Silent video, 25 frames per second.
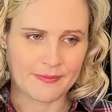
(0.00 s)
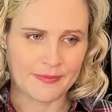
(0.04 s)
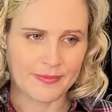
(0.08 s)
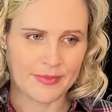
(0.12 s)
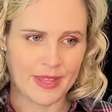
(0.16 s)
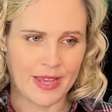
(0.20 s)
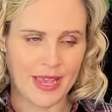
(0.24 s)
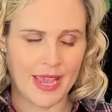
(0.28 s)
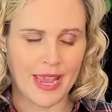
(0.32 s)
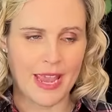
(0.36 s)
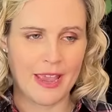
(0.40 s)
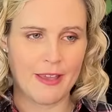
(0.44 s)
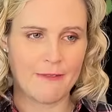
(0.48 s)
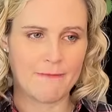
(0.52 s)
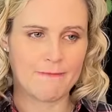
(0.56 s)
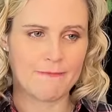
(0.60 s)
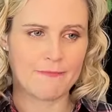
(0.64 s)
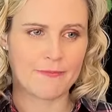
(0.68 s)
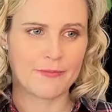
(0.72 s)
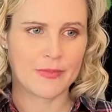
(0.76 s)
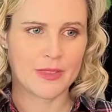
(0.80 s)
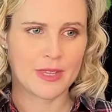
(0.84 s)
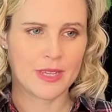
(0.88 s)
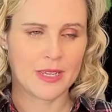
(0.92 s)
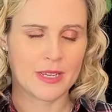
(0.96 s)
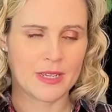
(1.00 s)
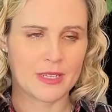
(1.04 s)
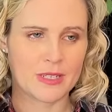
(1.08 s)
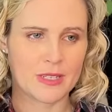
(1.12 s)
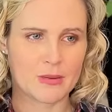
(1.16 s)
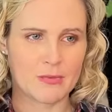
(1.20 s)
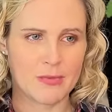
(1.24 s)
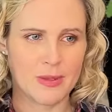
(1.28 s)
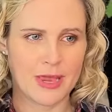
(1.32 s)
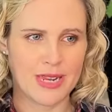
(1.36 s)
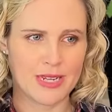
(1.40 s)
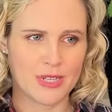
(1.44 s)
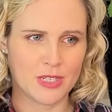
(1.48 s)
because
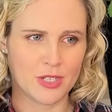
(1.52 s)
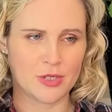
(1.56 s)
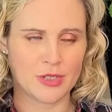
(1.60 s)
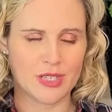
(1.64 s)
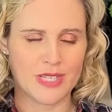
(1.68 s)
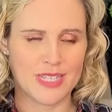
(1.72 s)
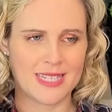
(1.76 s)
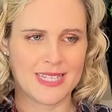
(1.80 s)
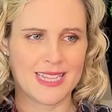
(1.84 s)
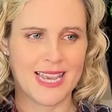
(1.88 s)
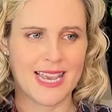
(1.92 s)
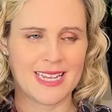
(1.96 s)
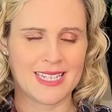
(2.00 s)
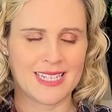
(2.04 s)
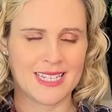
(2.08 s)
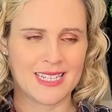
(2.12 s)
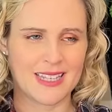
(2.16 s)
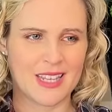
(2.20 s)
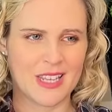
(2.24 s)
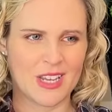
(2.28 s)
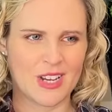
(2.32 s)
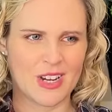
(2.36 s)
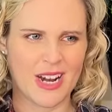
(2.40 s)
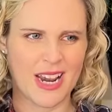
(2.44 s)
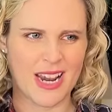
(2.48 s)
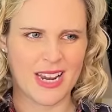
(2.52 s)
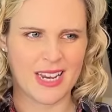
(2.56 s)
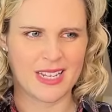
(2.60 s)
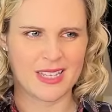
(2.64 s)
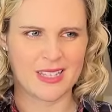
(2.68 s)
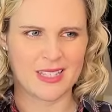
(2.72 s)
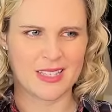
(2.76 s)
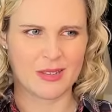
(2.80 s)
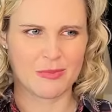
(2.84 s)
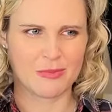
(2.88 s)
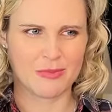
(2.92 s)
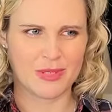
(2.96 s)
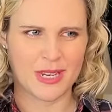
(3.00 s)
depending on the setting that you're at, it can
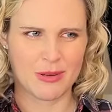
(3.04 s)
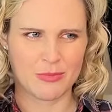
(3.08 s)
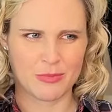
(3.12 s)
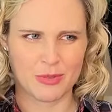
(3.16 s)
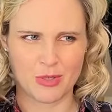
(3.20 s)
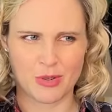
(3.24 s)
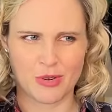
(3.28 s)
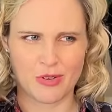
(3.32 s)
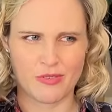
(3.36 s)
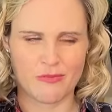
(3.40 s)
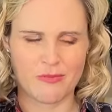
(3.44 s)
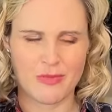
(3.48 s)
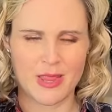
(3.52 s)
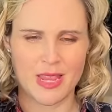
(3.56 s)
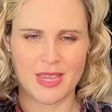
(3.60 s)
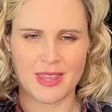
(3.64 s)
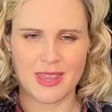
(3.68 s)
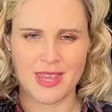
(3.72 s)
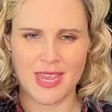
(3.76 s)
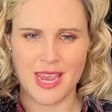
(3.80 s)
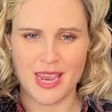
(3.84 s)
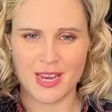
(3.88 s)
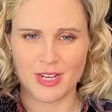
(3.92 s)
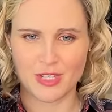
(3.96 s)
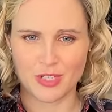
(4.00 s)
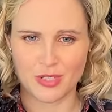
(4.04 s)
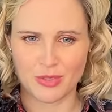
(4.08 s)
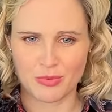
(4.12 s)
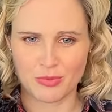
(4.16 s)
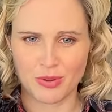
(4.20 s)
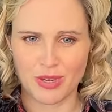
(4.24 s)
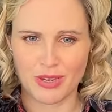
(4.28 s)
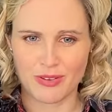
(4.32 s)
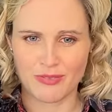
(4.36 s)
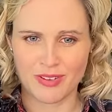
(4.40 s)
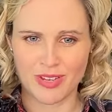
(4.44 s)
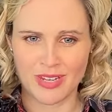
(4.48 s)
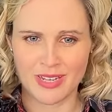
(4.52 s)
sometimes sort of make the edges
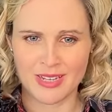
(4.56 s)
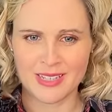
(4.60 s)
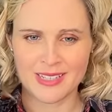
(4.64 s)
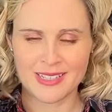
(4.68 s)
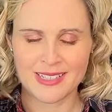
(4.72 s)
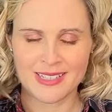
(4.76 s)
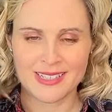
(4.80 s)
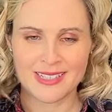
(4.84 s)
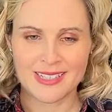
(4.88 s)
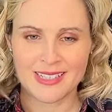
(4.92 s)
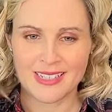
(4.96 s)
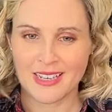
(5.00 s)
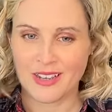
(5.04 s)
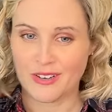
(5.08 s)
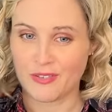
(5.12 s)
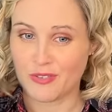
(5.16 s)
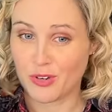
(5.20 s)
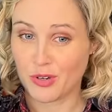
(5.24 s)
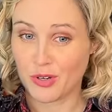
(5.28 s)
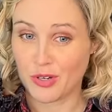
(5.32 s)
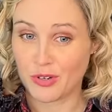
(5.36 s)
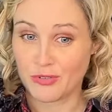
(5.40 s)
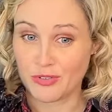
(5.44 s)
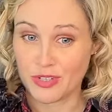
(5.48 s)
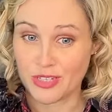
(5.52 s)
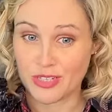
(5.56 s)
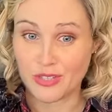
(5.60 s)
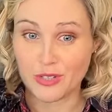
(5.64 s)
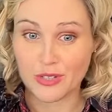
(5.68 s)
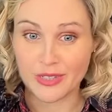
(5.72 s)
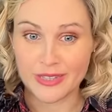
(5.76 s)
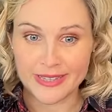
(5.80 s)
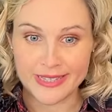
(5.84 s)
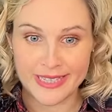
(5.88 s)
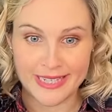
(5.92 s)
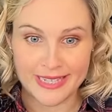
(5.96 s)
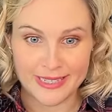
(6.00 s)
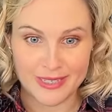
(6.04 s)
wavy. I've got a reel
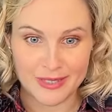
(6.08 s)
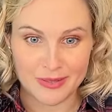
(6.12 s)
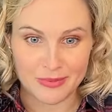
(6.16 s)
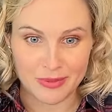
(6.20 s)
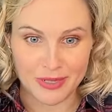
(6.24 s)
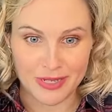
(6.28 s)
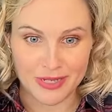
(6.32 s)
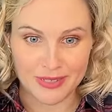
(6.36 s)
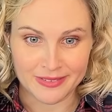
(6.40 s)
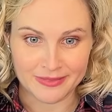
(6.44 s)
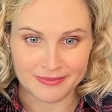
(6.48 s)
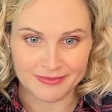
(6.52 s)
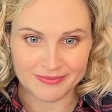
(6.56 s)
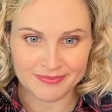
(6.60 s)
on that as well.